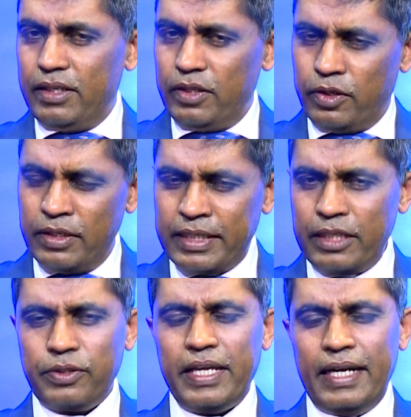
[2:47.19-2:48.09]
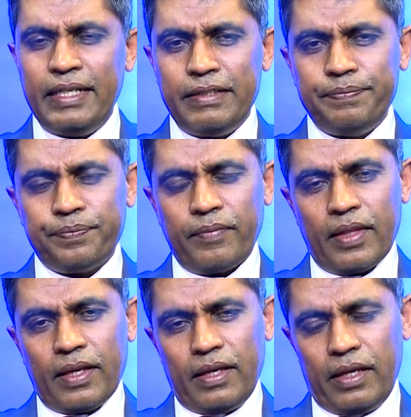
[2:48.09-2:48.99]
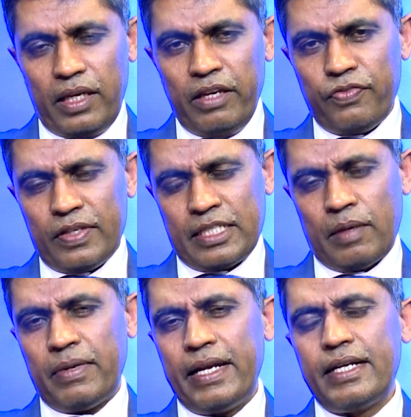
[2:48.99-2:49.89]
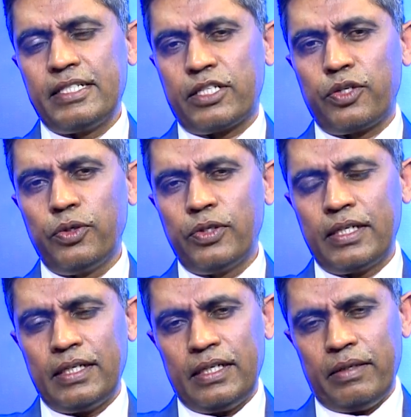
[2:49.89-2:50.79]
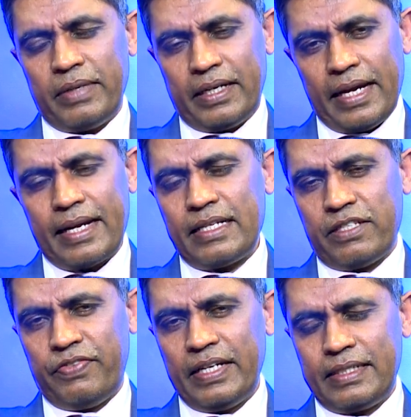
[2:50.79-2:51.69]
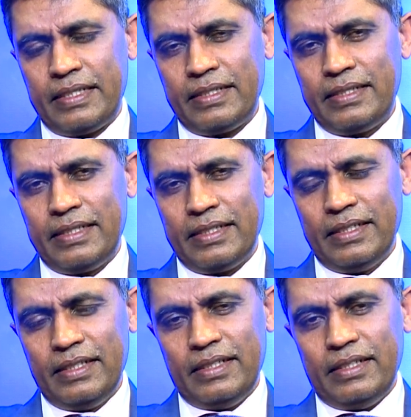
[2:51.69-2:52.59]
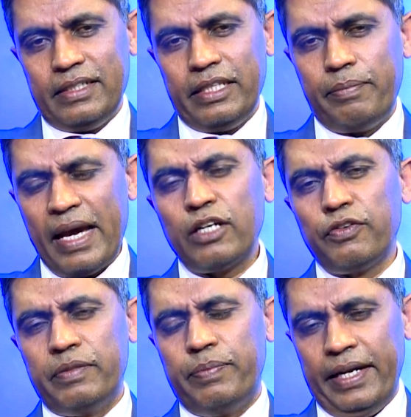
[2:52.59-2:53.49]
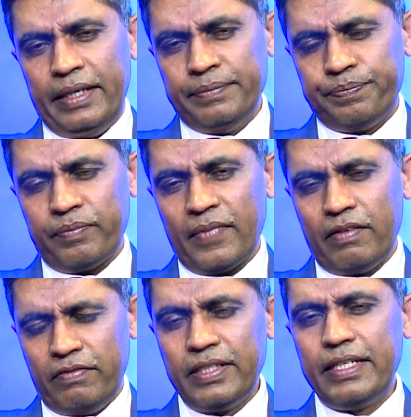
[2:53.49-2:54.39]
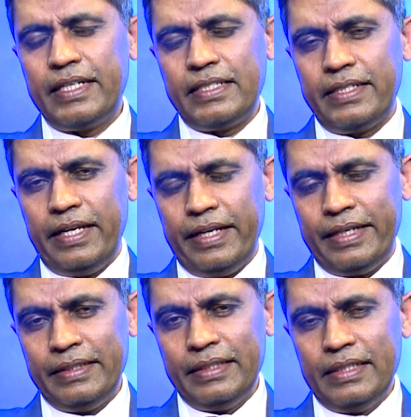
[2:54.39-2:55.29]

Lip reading: Contrary to that, if someone had a stroke but that has affected the back of the brain, Wernicke's area,